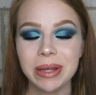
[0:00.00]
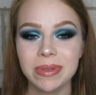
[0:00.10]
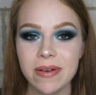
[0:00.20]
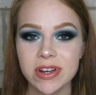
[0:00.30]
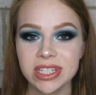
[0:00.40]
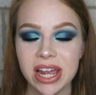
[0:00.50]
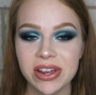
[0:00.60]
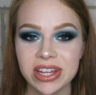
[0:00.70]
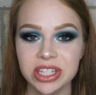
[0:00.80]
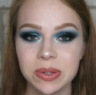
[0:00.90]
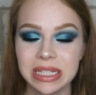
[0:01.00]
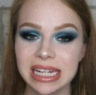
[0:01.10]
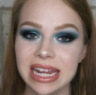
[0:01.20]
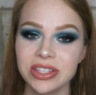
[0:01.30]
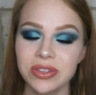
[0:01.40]
makeup lovers how are you guys doing
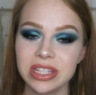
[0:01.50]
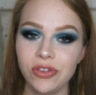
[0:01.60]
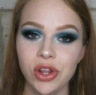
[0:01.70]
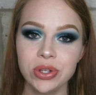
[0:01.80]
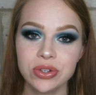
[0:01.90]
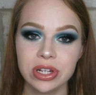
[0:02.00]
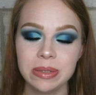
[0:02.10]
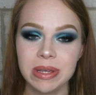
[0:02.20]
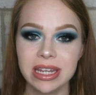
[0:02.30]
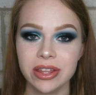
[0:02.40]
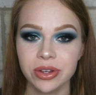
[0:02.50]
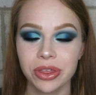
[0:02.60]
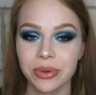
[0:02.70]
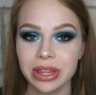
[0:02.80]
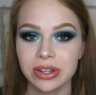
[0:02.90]
today so this video is going to be another
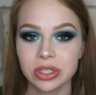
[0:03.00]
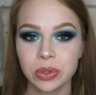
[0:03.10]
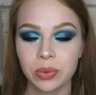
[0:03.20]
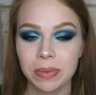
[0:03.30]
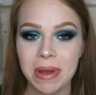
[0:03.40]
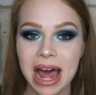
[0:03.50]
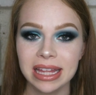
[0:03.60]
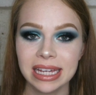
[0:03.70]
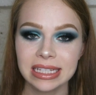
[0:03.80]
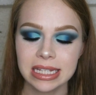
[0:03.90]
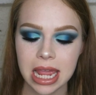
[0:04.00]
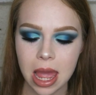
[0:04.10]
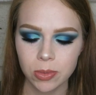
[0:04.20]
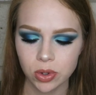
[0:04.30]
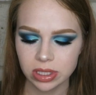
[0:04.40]
three looks with one palette and today
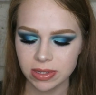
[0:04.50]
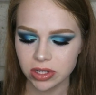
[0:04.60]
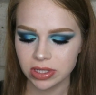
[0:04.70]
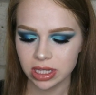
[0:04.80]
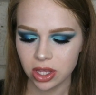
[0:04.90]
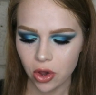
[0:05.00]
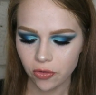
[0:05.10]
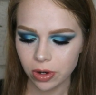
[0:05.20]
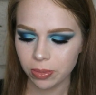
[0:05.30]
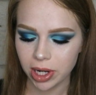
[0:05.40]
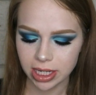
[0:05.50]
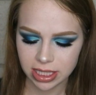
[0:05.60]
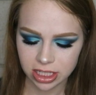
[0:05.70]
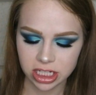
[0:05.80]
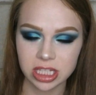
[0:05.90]
I'm going to be using the Ofra Bright
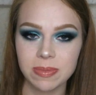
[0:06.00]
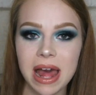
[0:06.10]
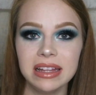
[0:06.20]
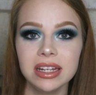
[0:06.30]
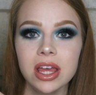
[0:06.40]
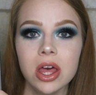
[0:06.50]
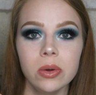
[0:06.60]
Addictions palette